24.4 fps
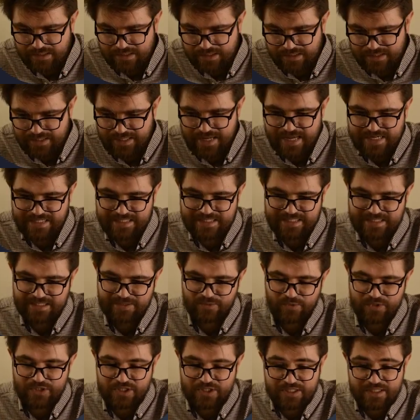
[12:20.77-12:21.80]

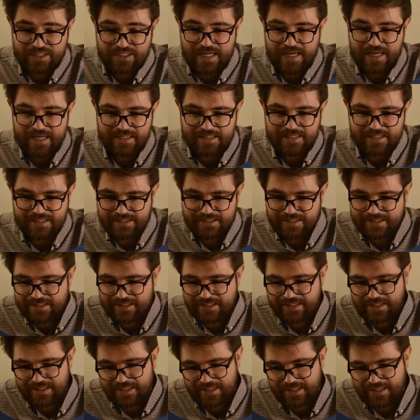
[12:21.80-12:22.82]
Yes, we just had this
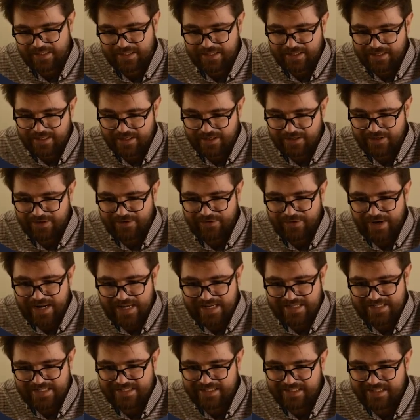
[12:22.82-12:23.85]

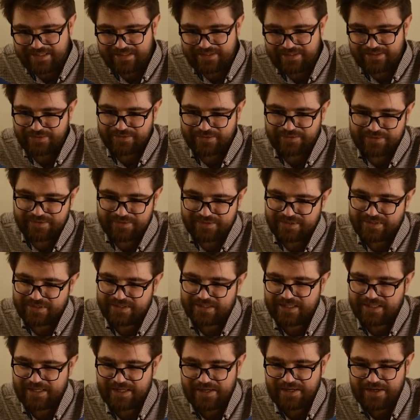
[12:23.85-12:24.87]
crazy little
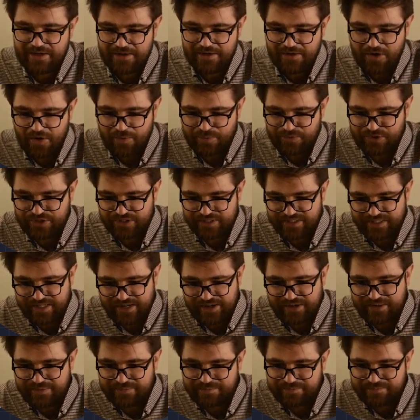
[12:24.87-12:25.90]
option
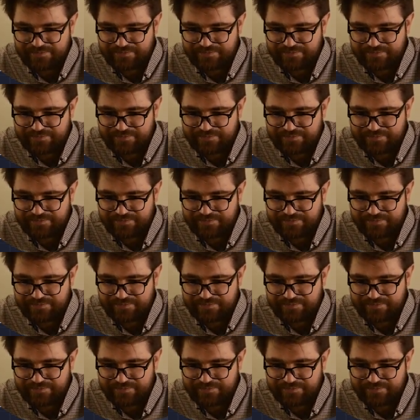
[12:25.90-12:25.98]
there.